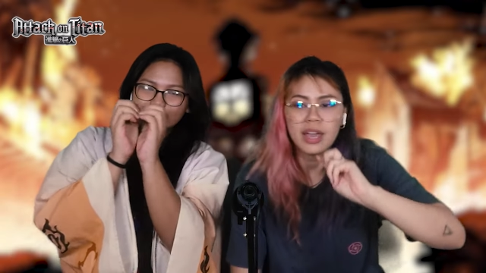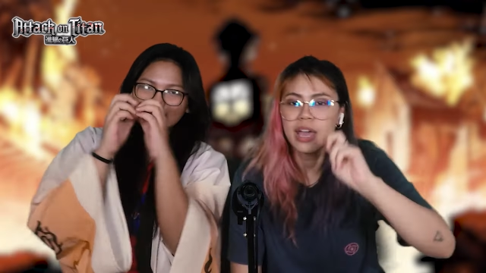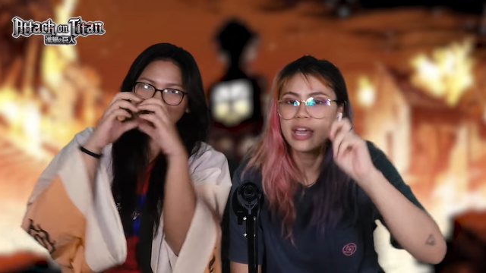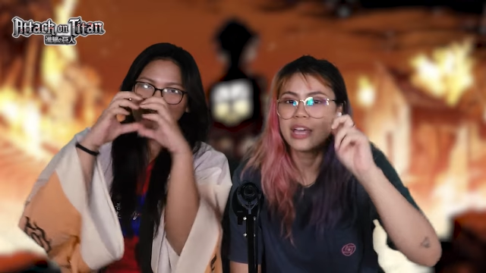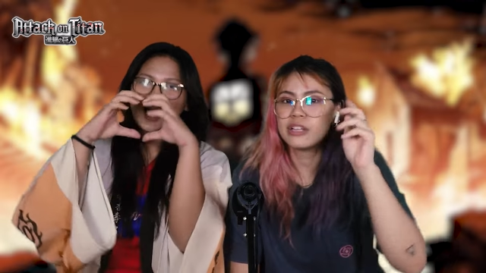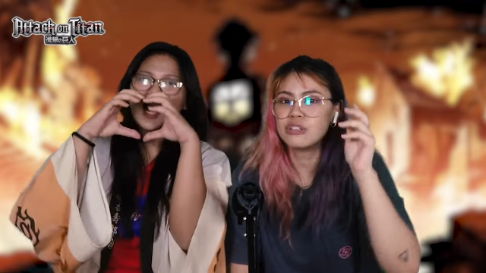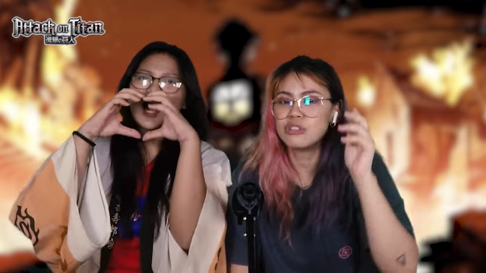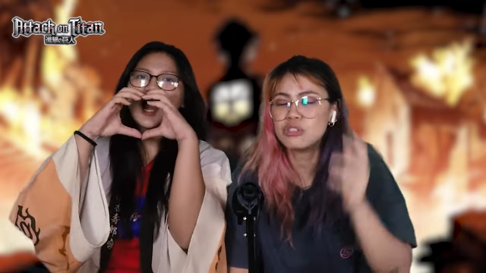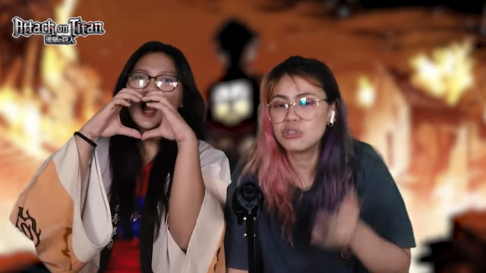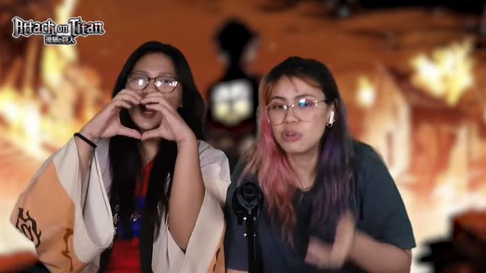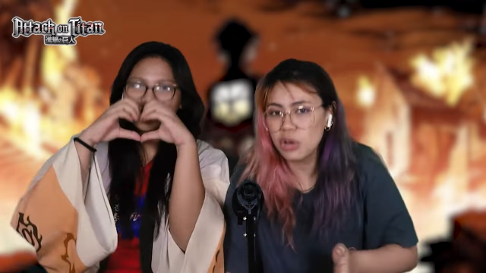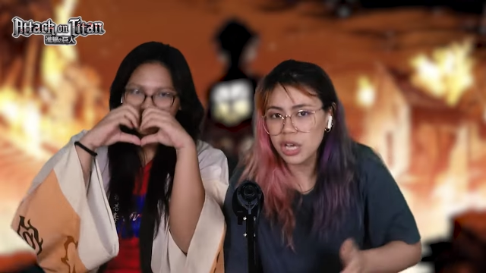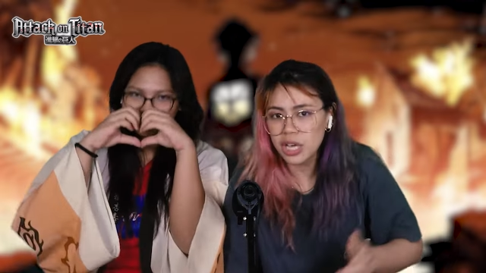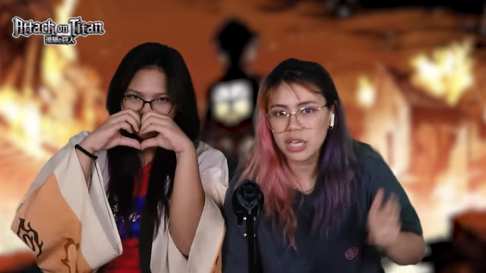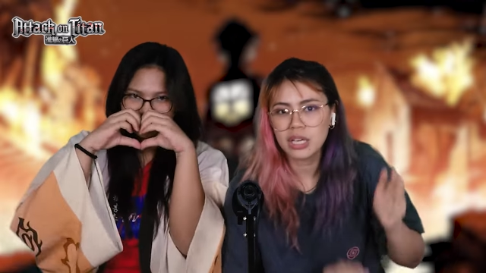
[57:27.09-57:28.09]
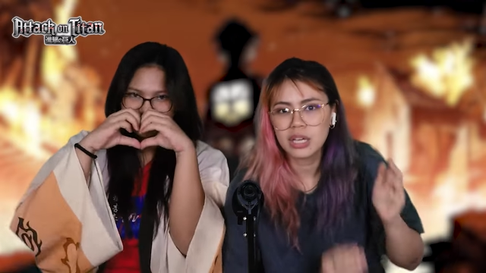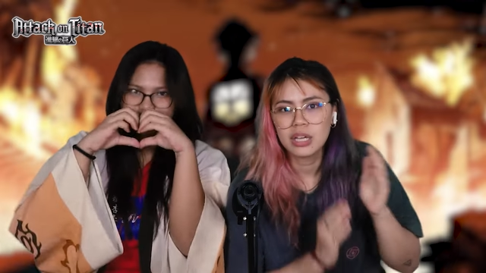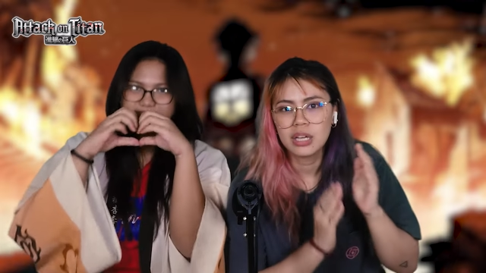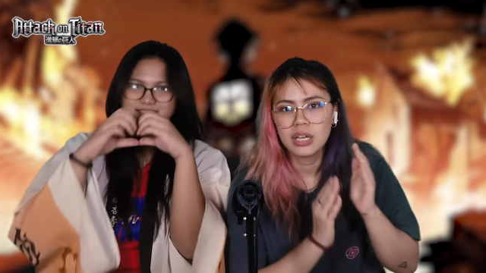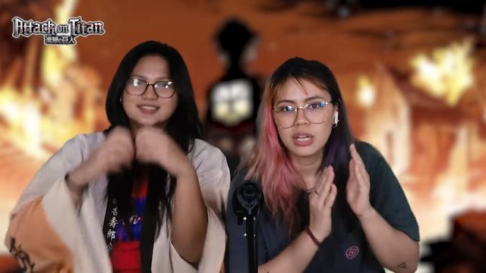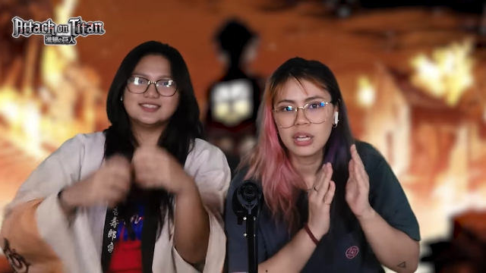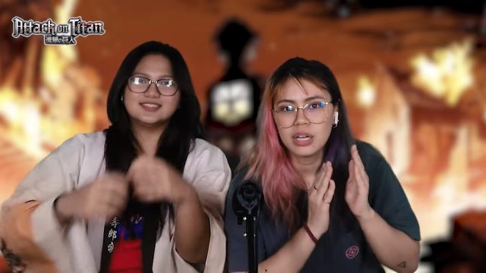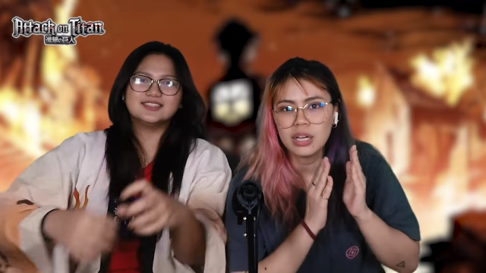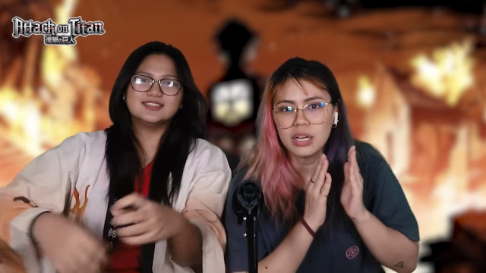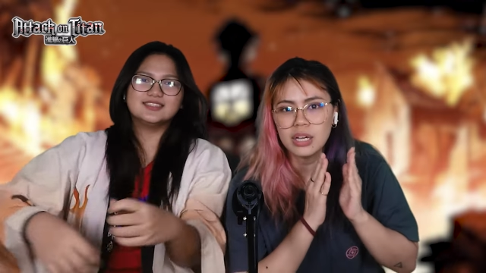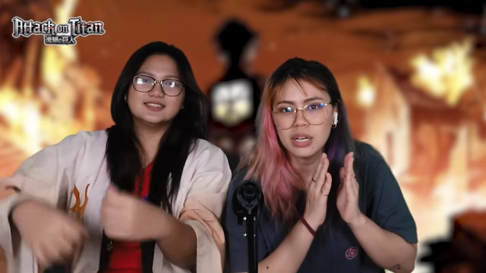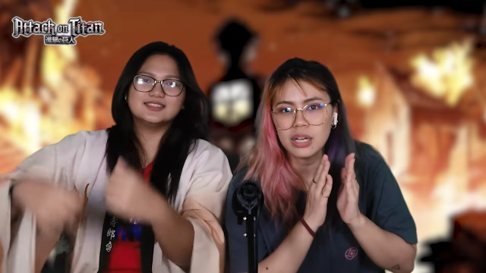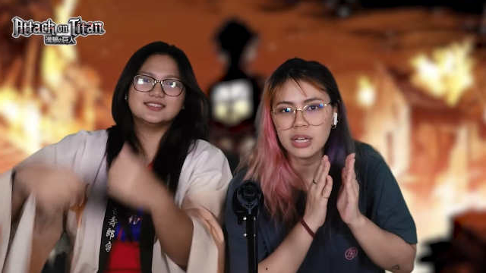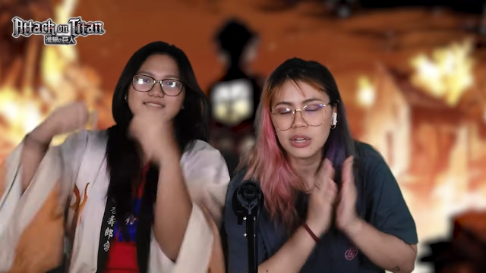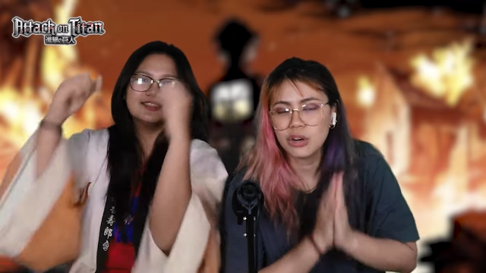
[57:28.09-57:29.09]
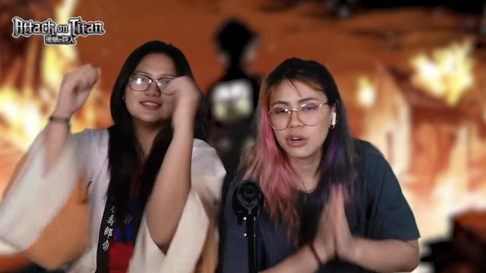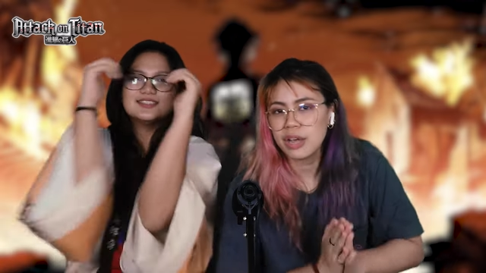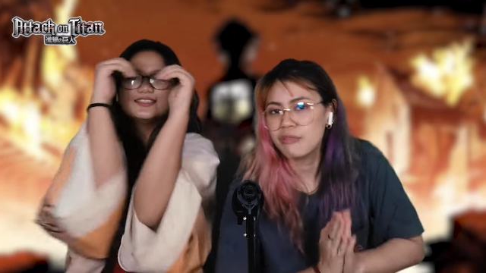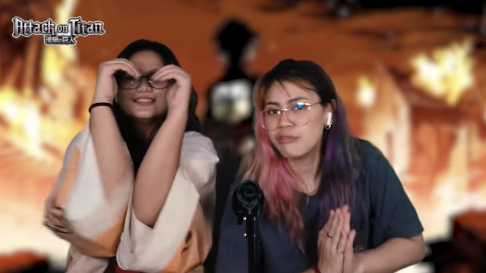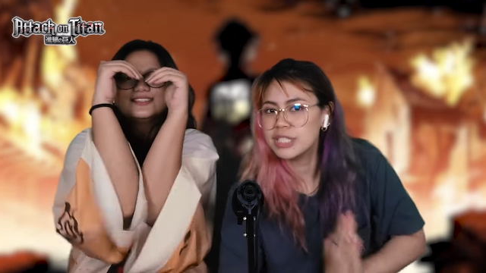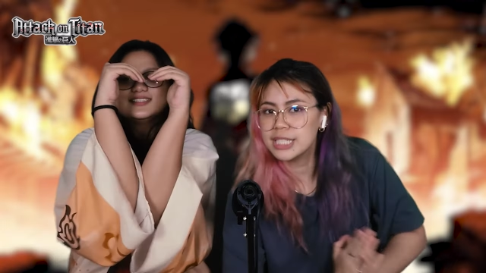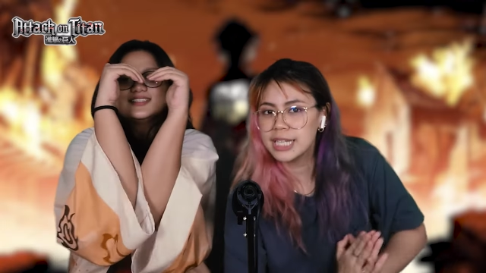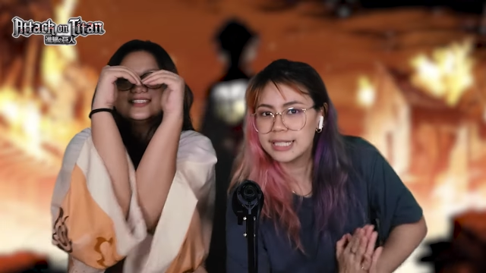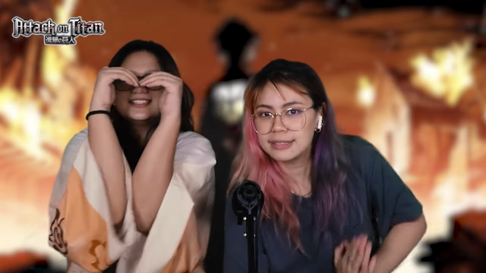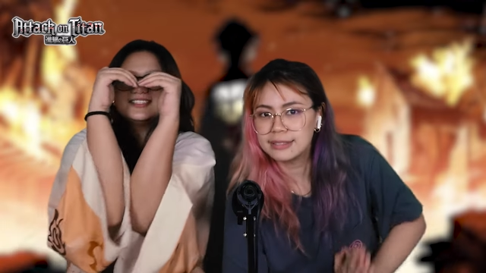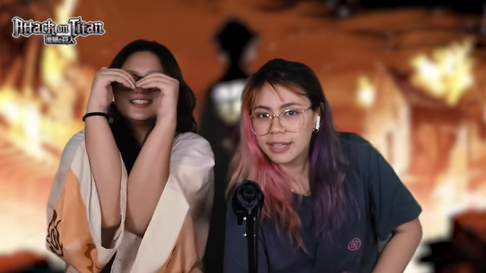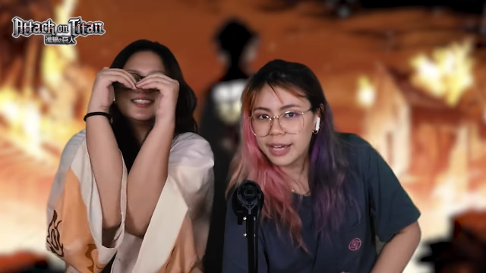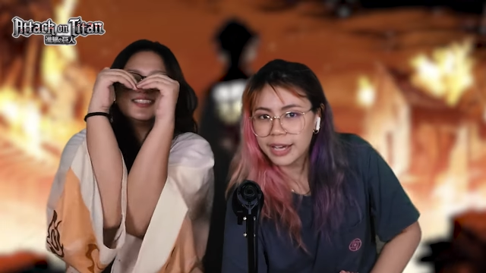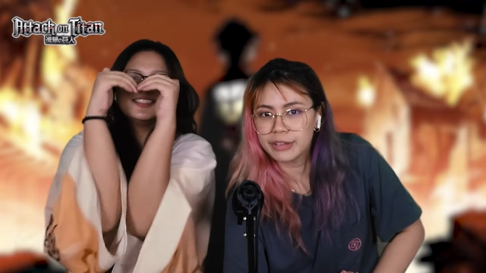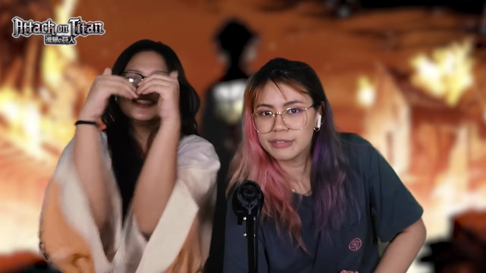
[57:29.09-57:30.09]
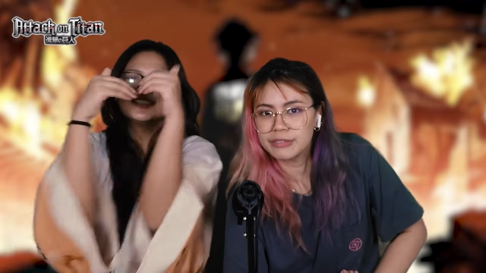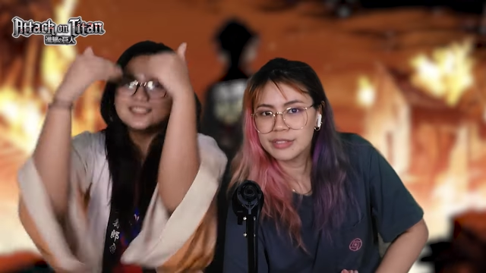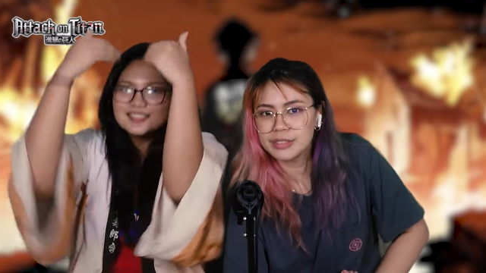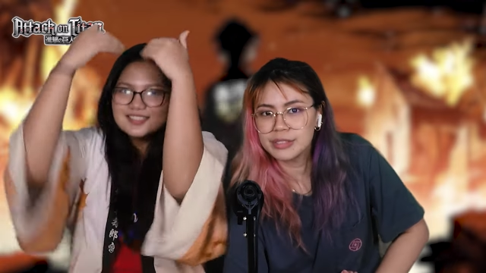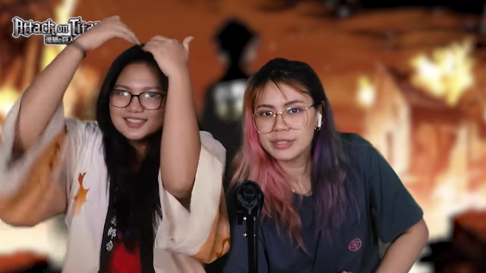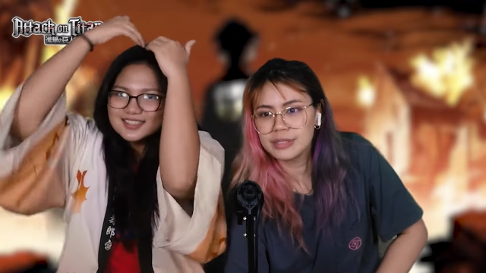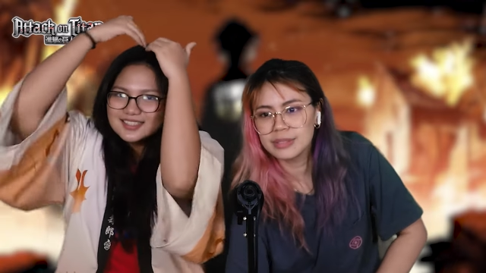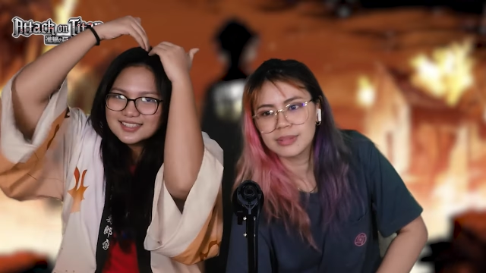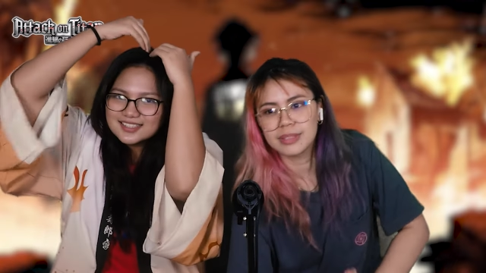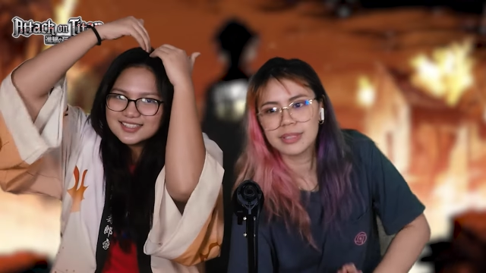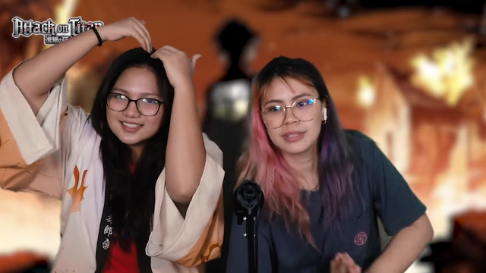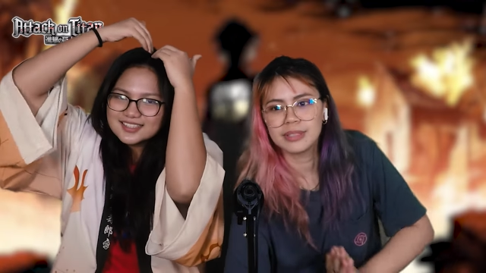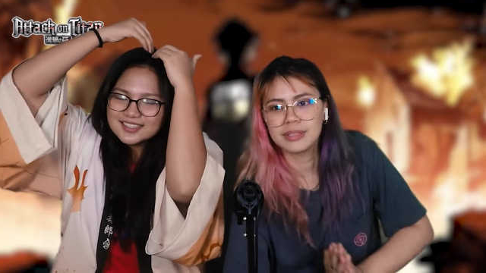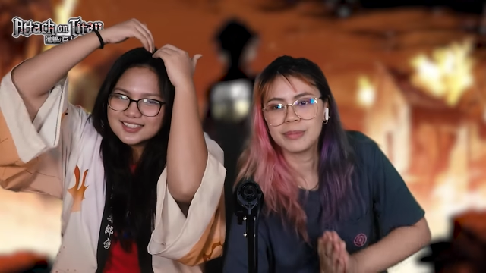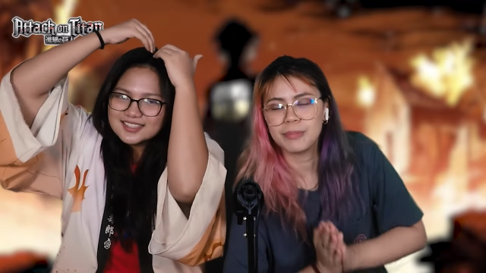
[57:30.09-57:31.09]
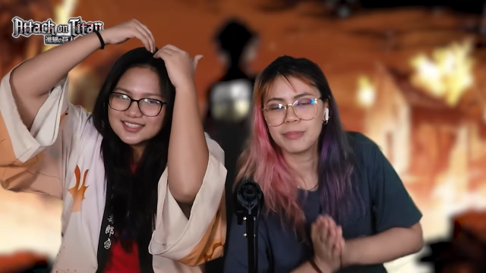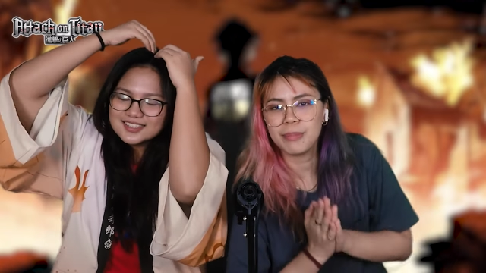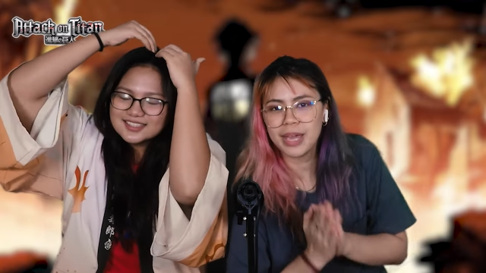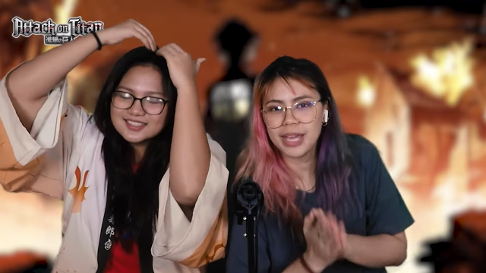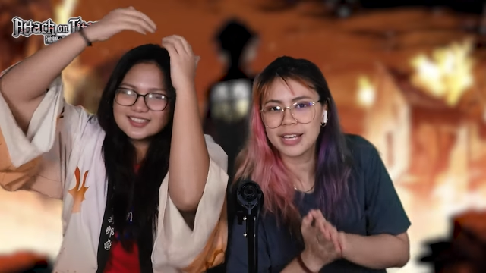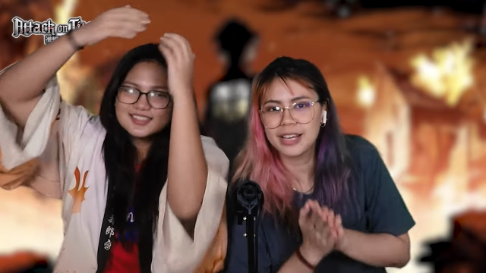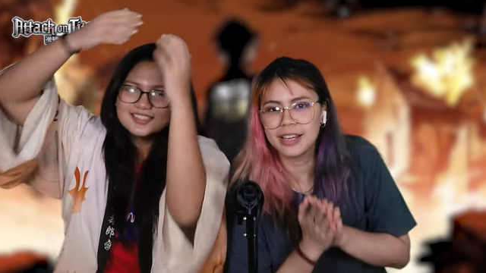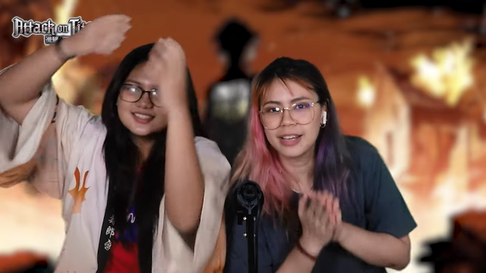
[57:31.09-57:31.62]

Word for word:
Speaker 1: enjoy your everyday lives. Make